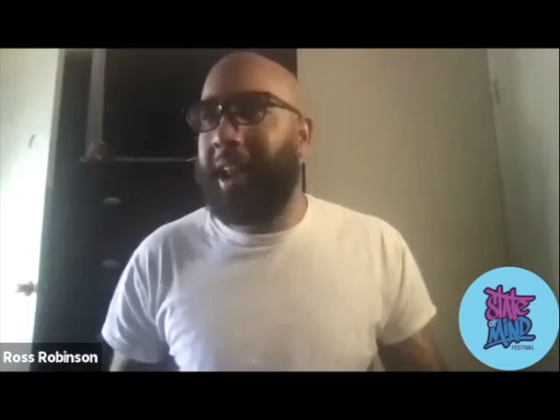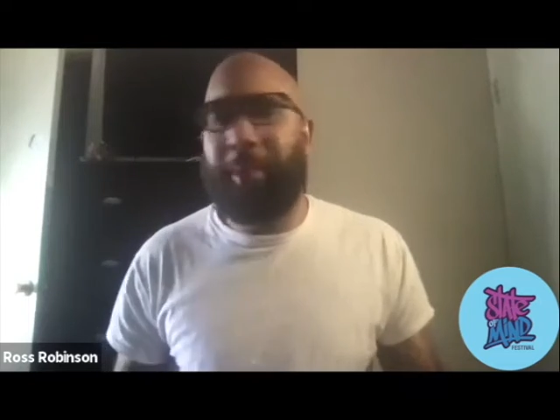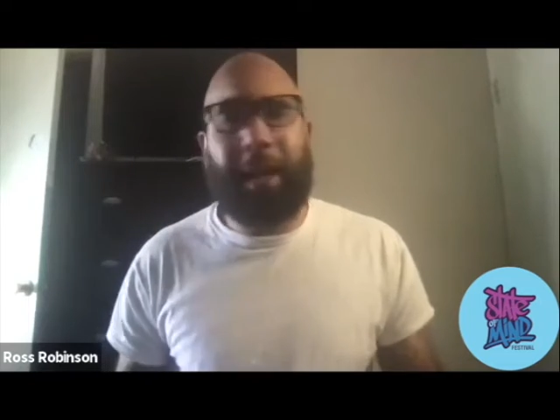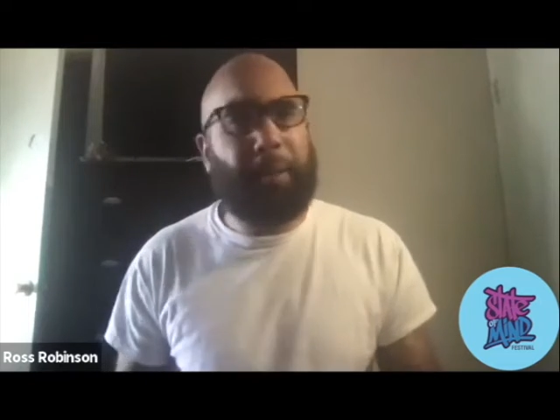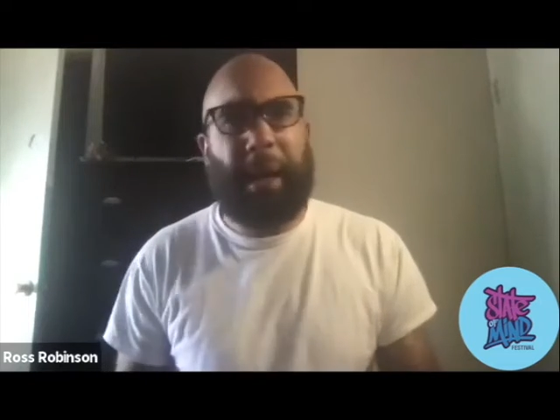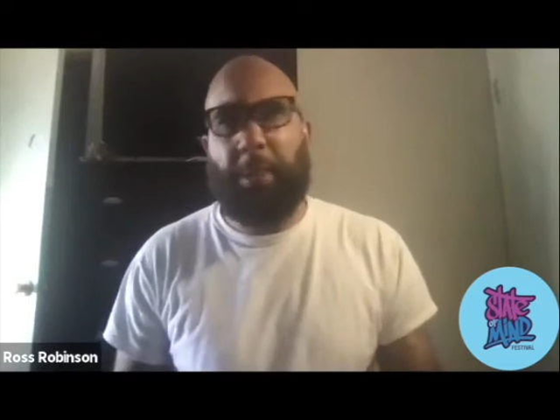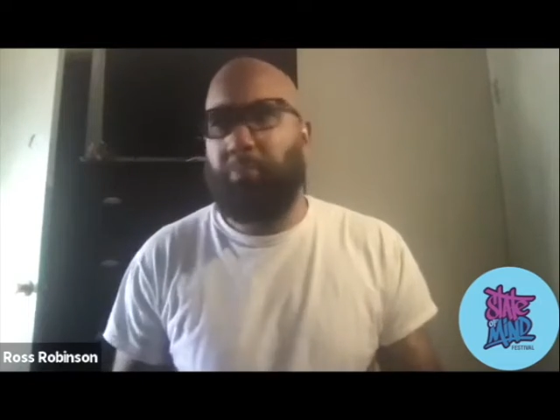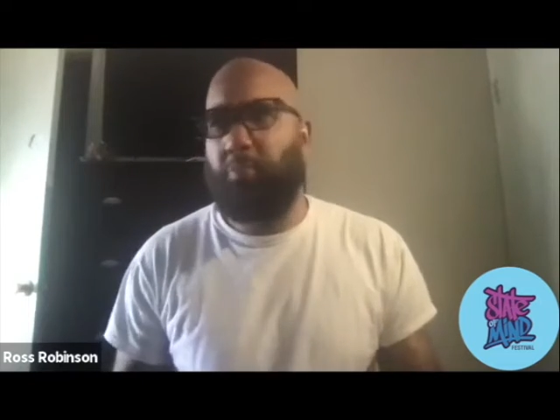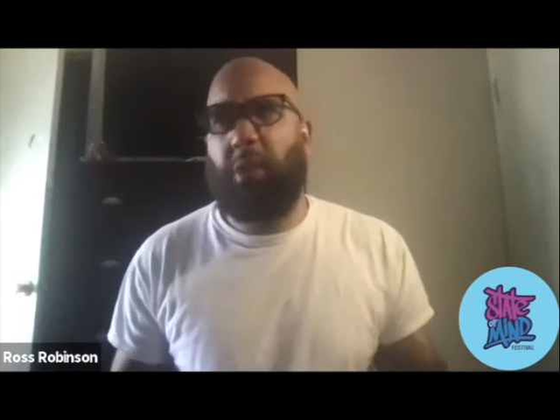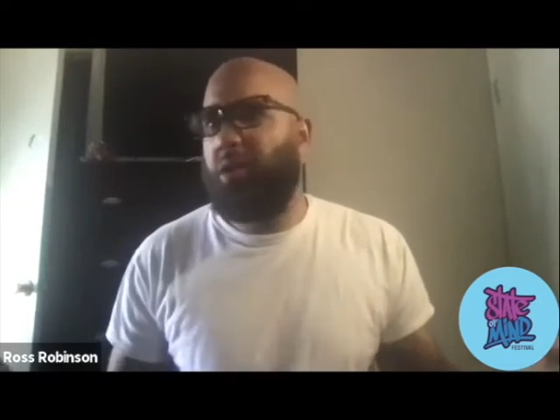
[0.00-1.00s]
I'm like,
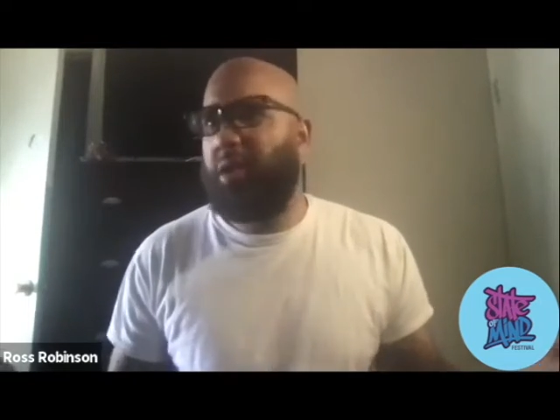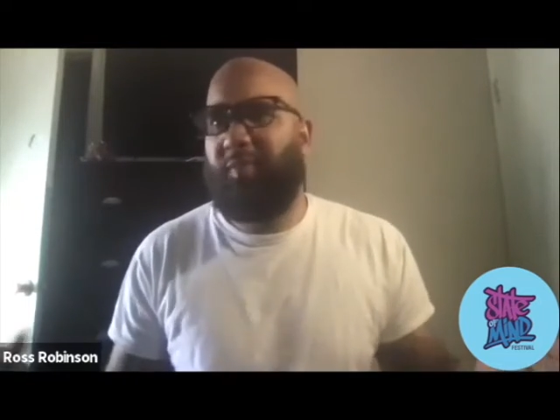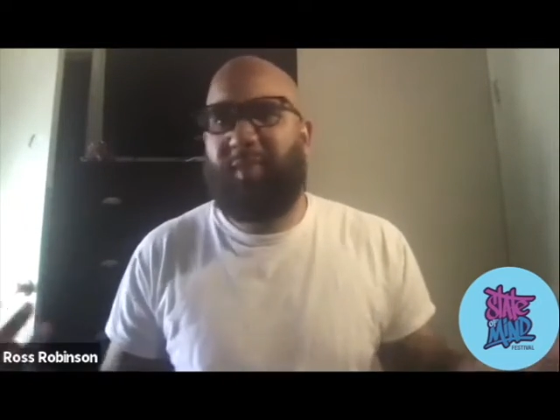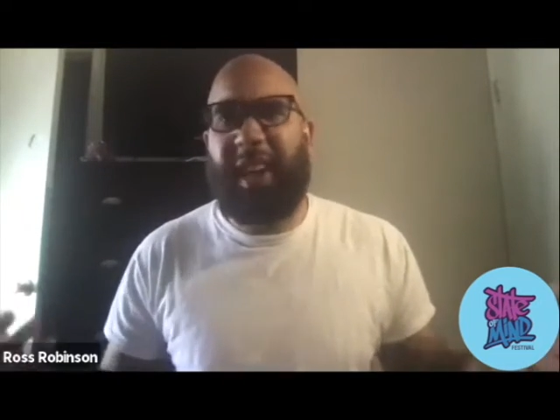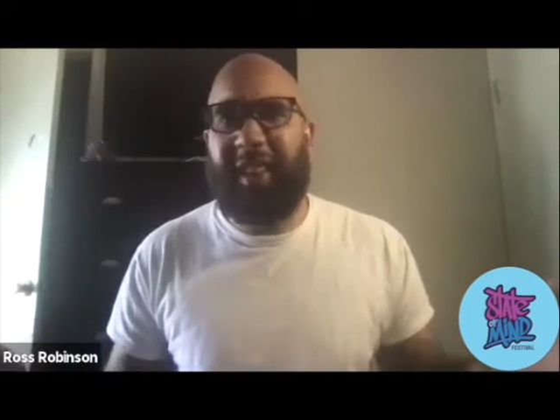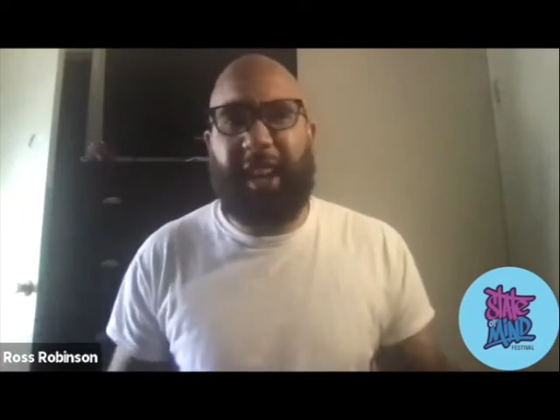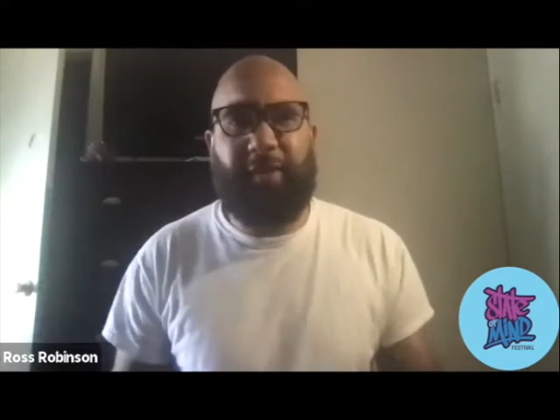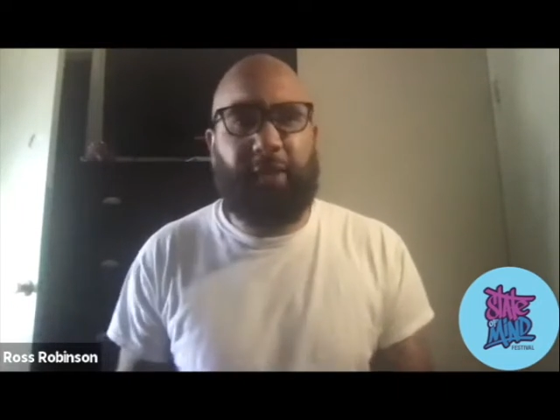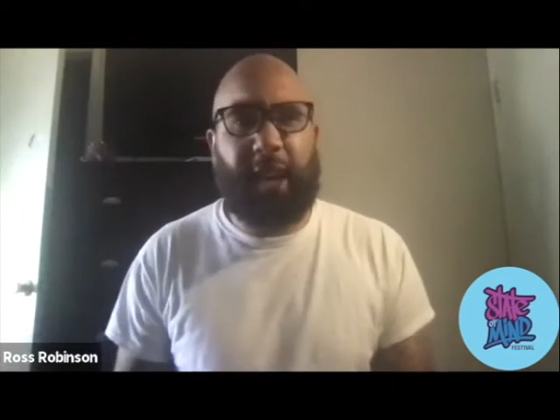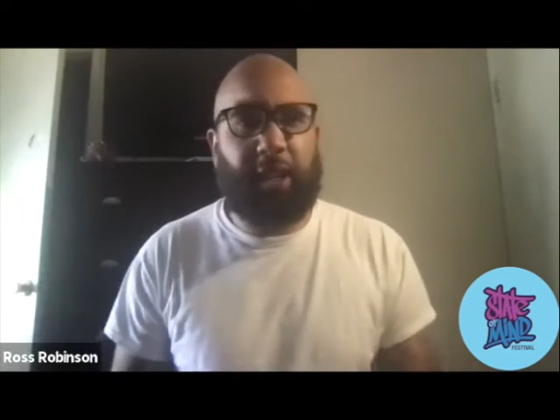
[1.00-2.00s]
no, I'm not
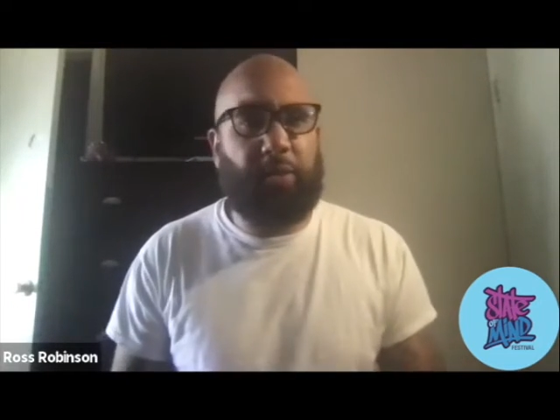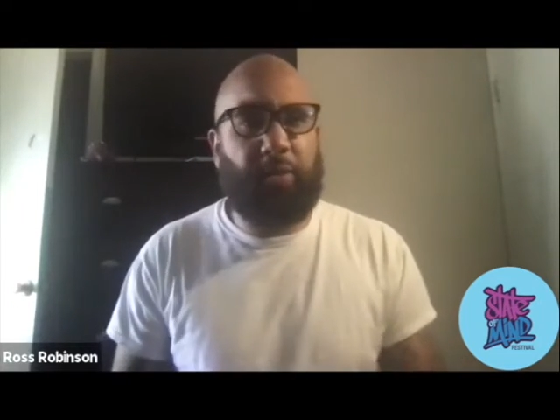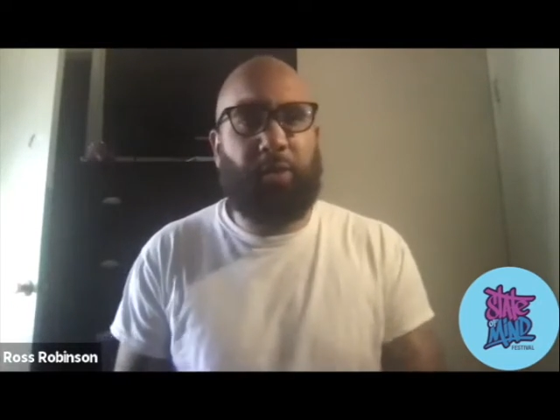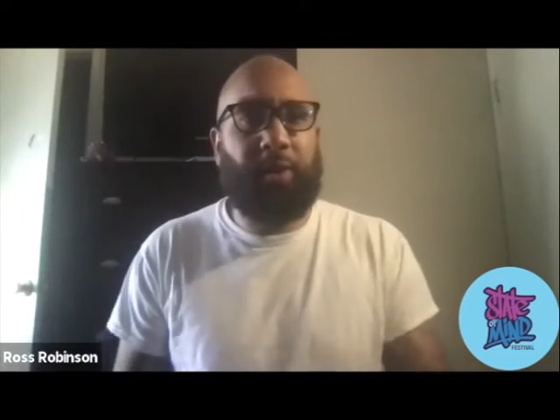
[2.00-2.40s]
that flexible.